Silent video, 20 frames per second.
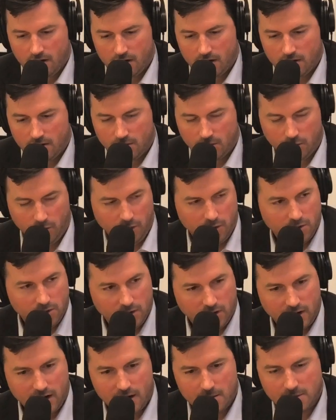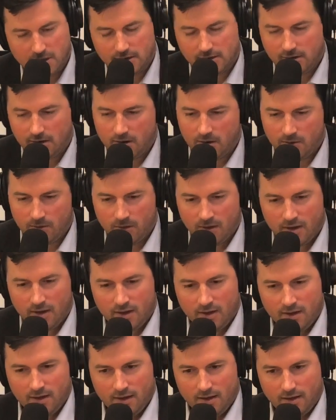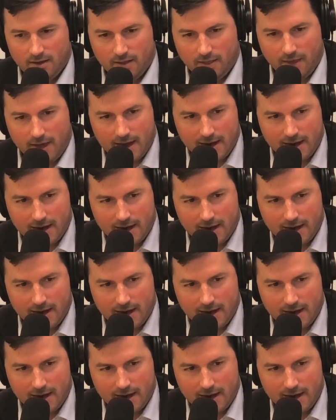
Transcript: earlier in your comments, a